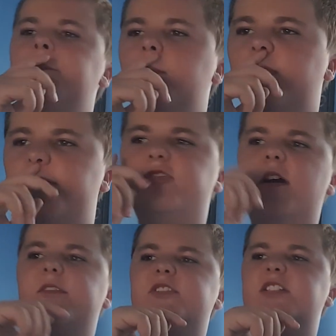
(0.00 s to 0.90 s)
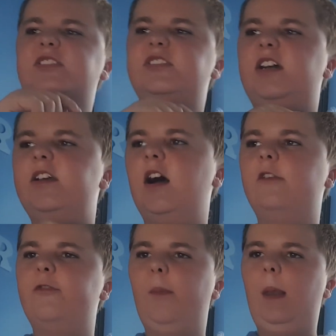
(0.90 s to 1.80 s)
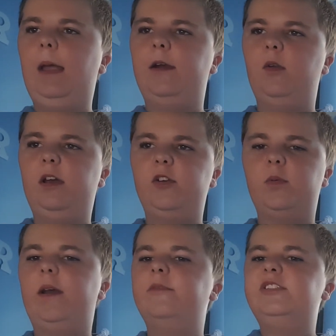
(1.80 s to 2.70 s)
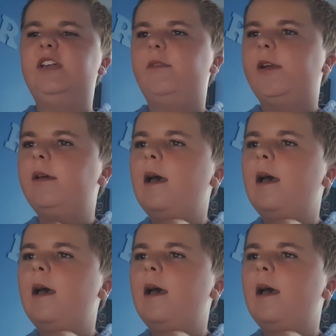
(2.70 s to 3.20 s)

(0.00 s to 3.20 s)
with the driver's license I'd gotten from Legoland when I was 7.